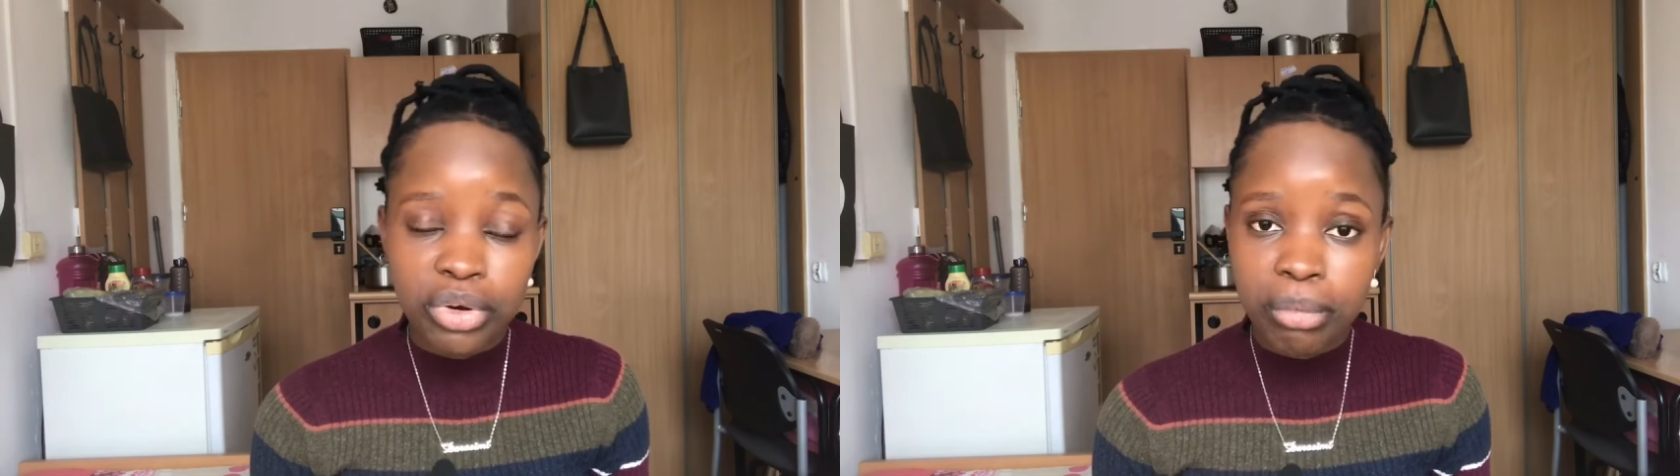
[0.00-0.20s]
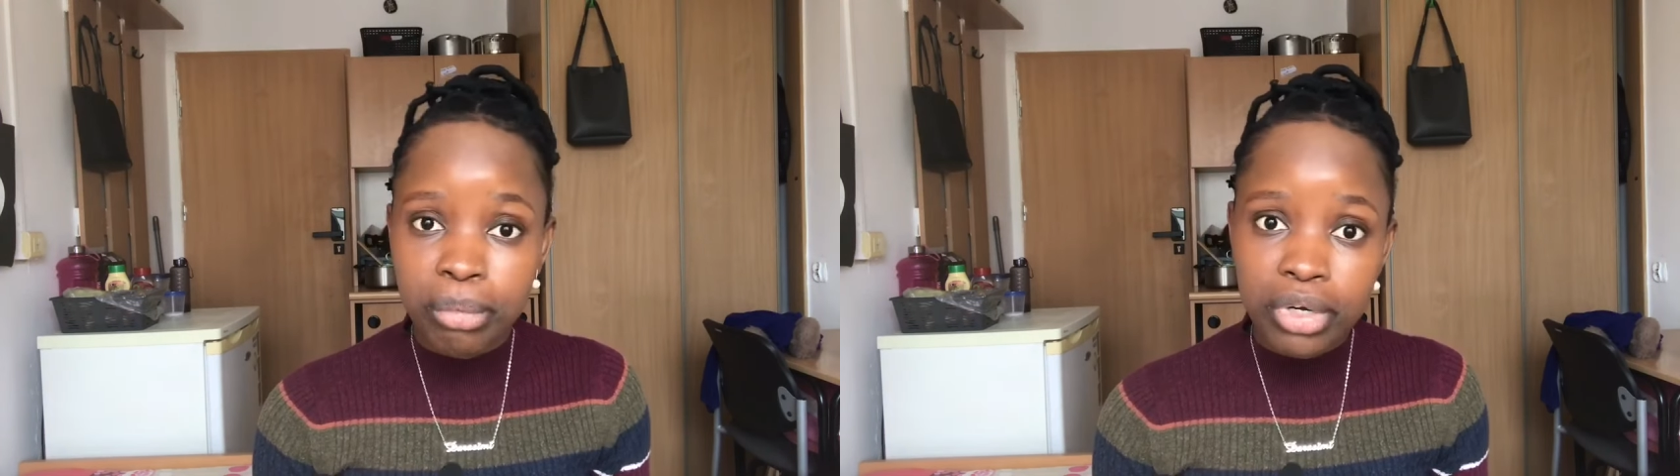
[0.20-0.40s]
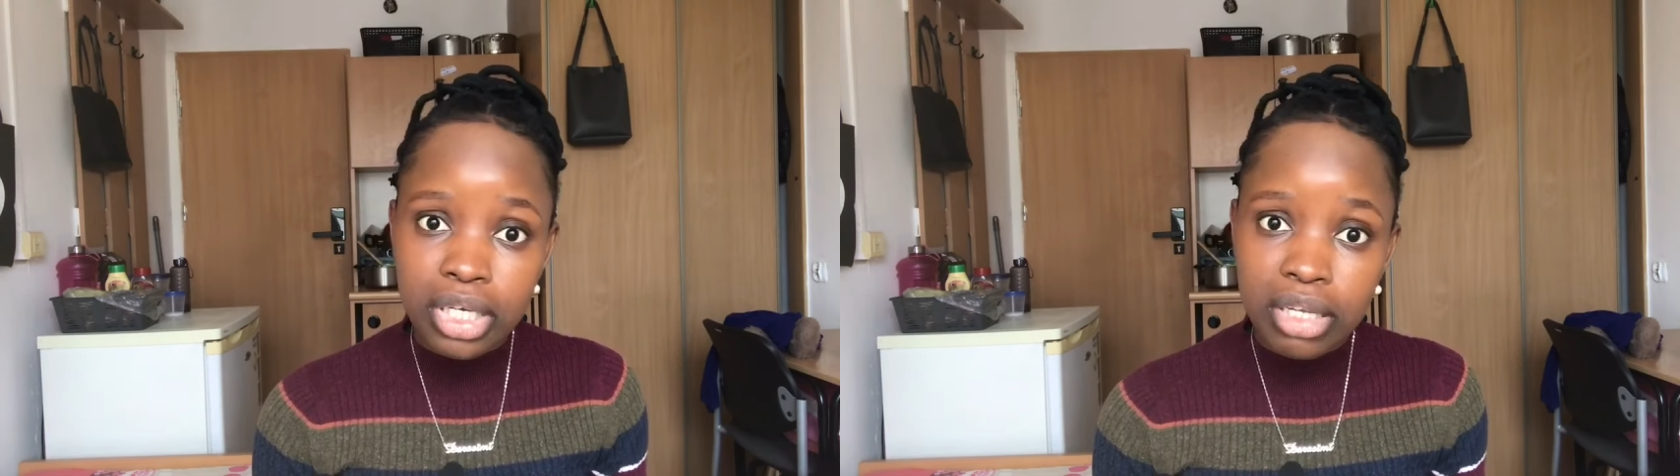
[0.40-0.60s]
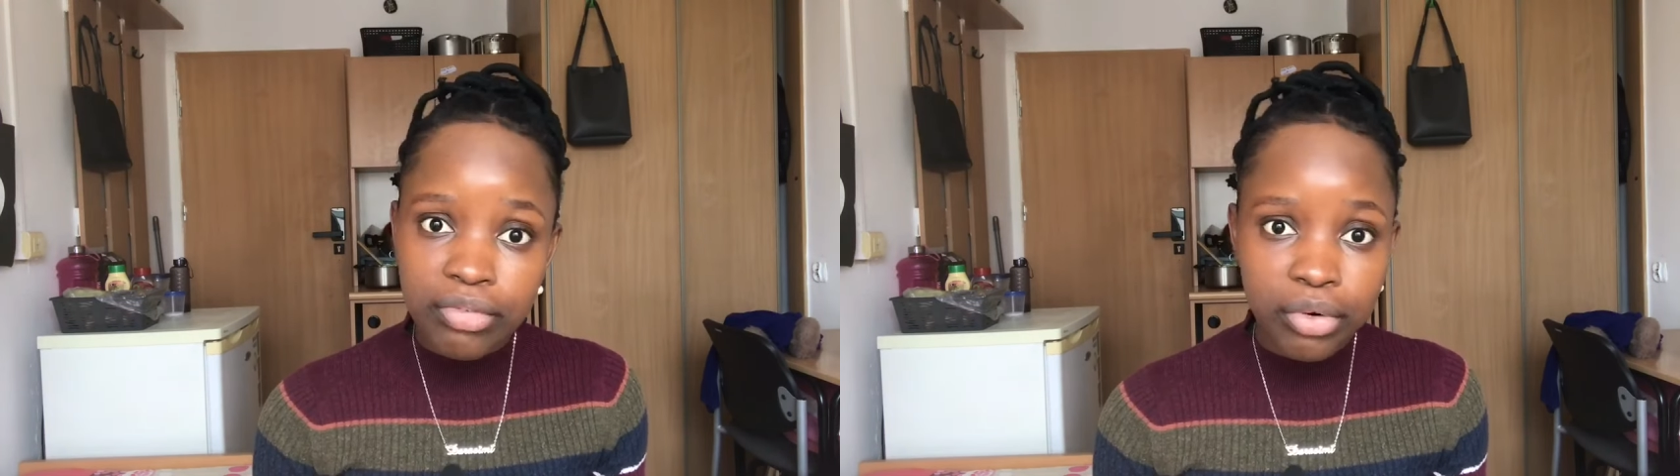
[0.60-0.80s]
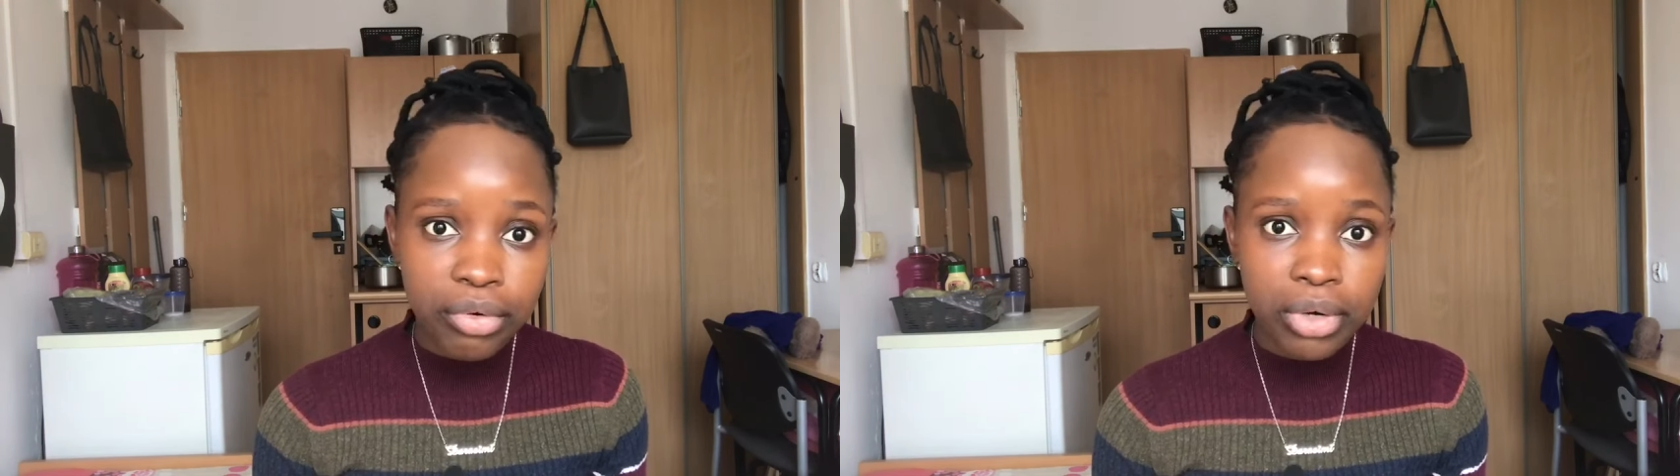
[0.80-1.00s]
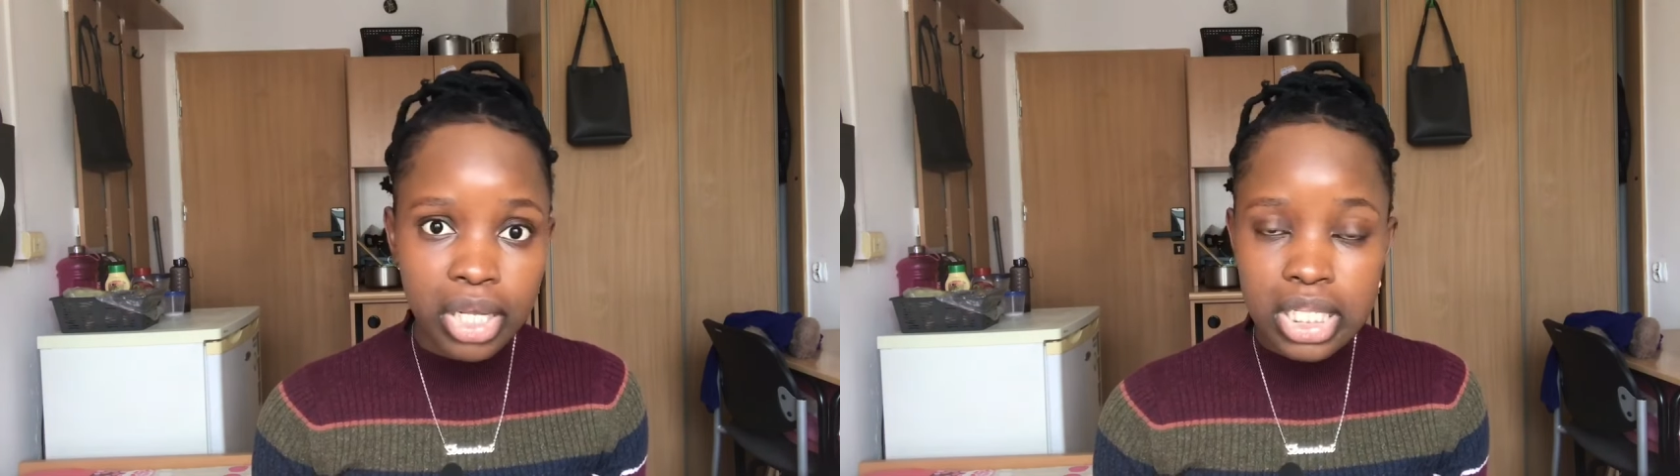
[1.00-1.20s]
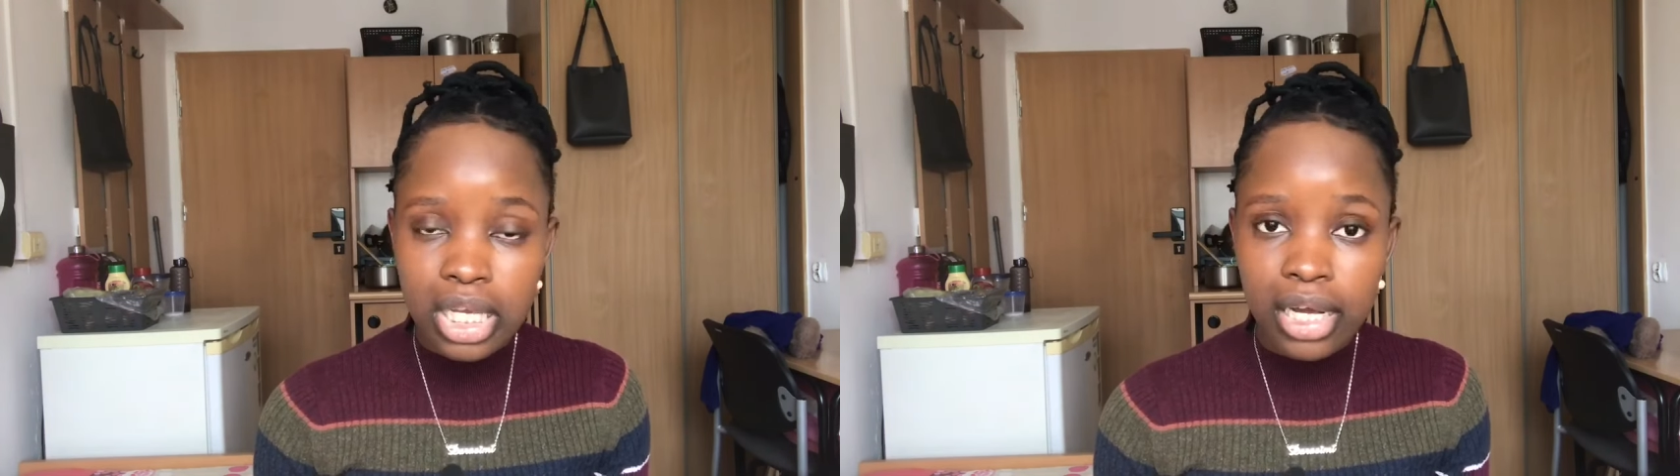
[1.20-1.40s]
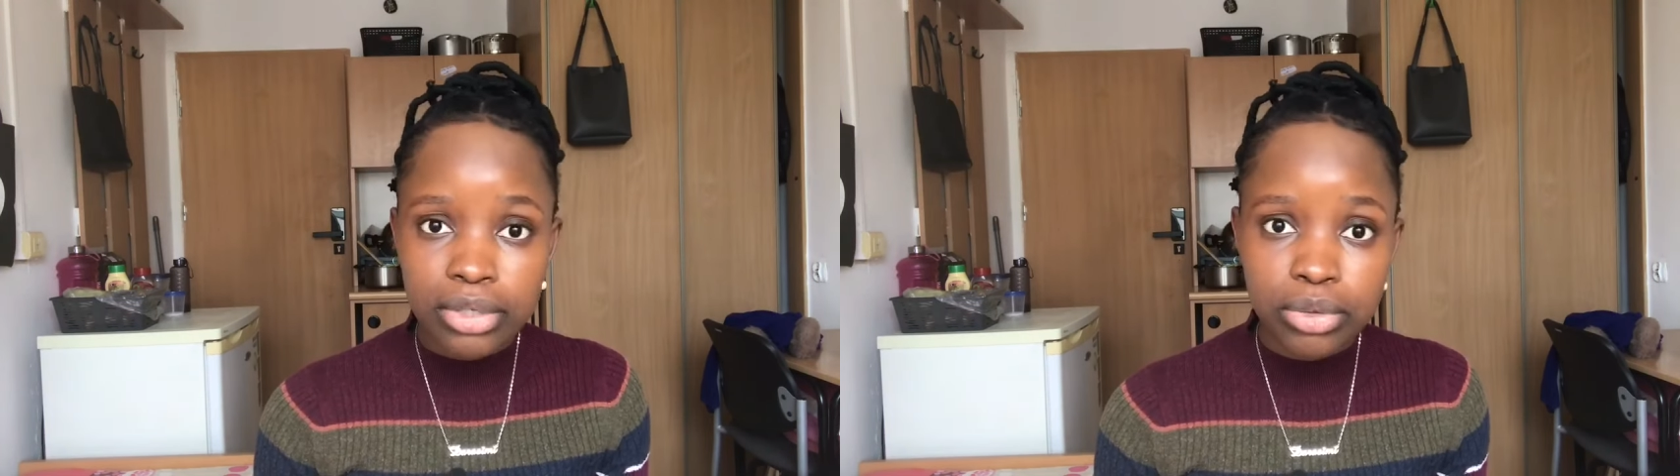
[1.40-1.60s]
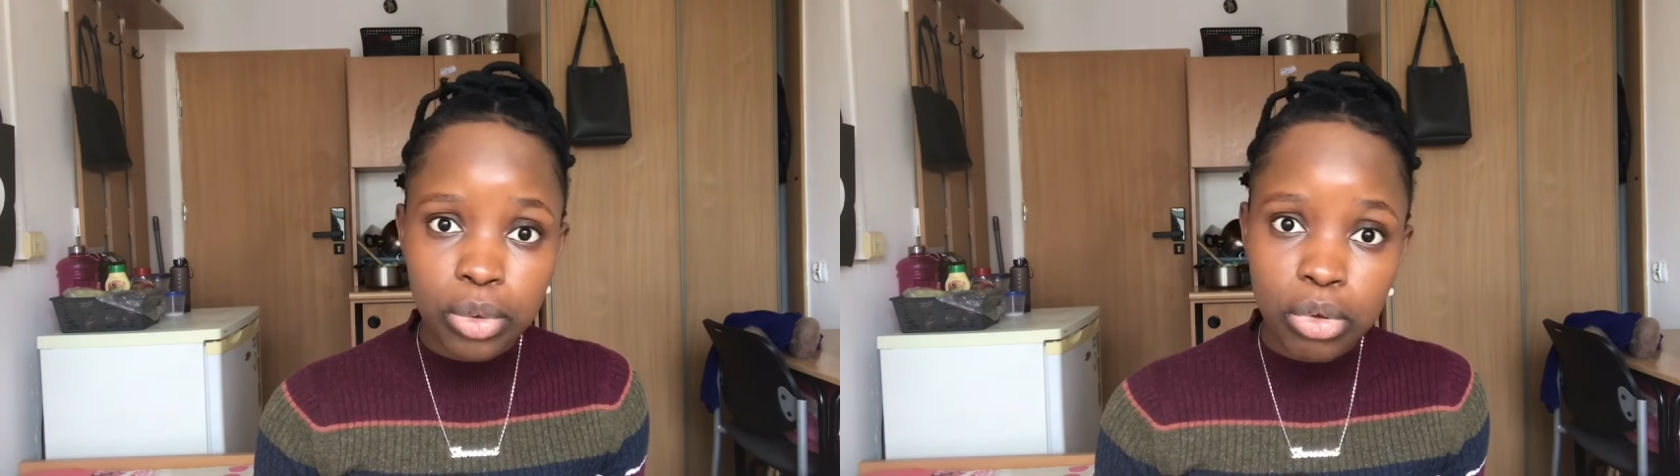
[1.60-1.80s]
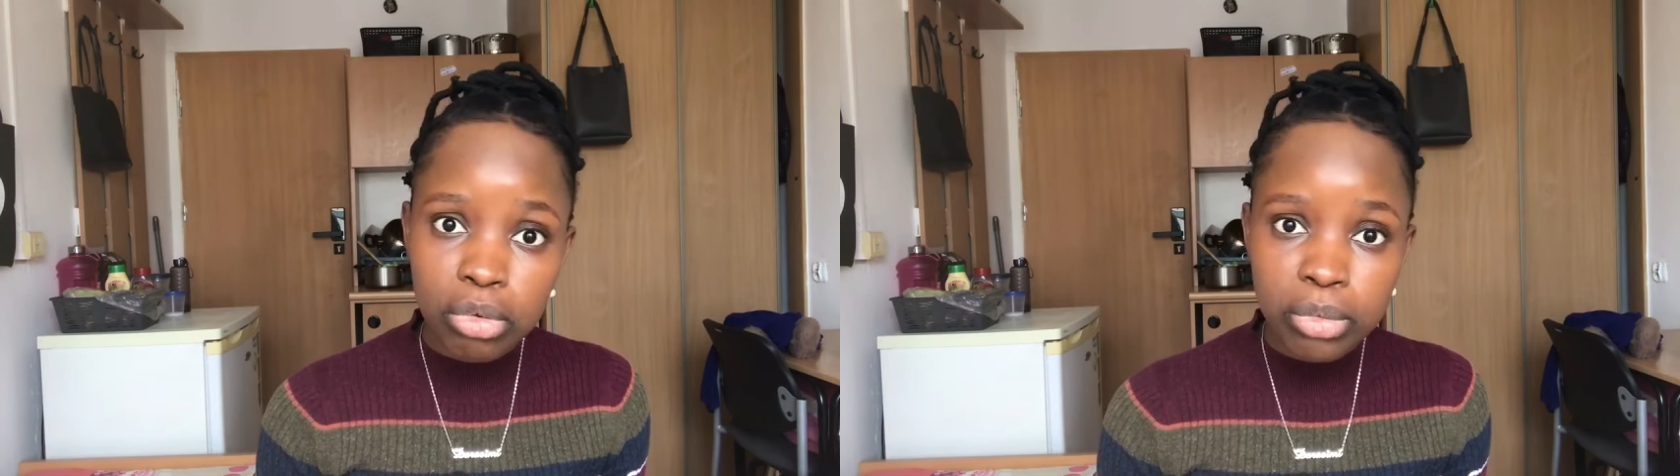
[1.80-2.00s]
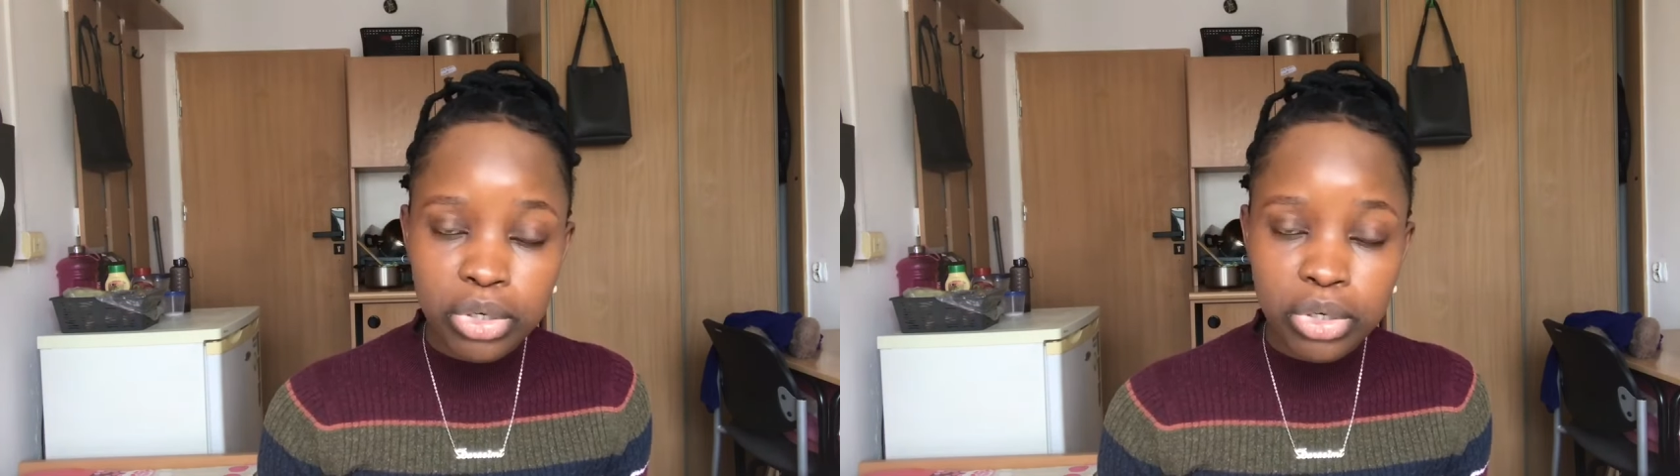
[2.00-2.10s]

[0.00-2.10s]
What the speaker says: the money for rent at home,